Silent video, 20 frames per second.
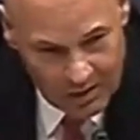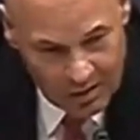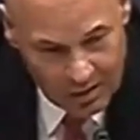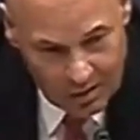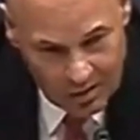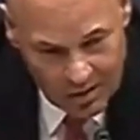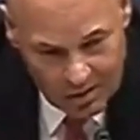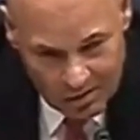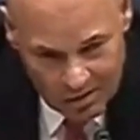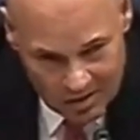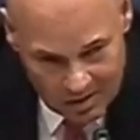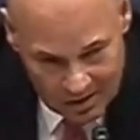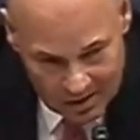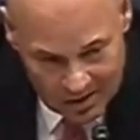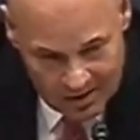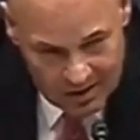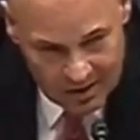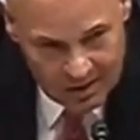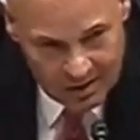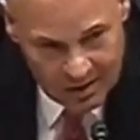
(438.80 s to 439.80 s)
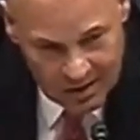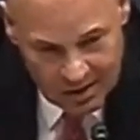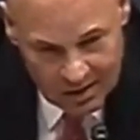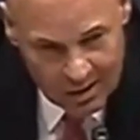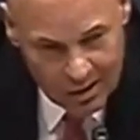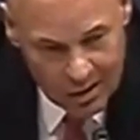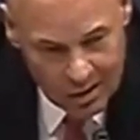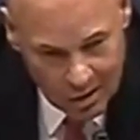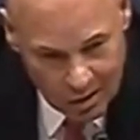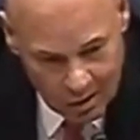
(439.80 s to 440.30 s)
to,
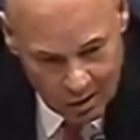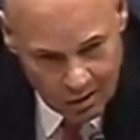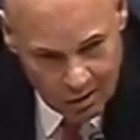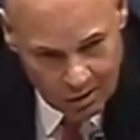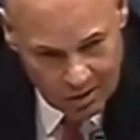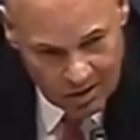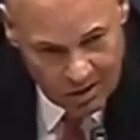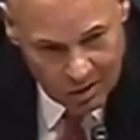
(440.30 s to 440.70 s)
in the code,